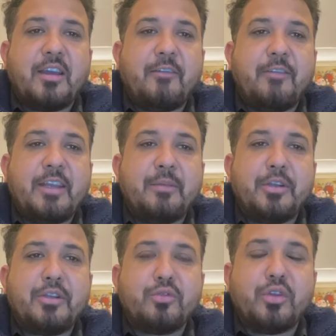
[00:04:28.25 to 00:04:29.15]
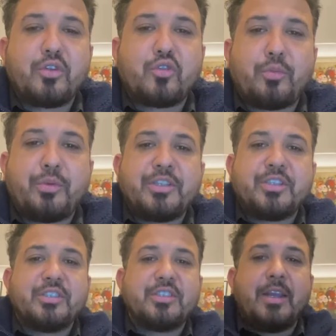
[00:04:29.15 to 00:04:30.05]
available to the
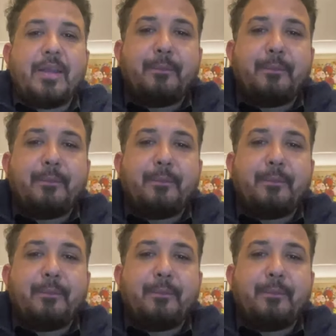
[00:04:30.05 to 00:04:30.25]
corporations.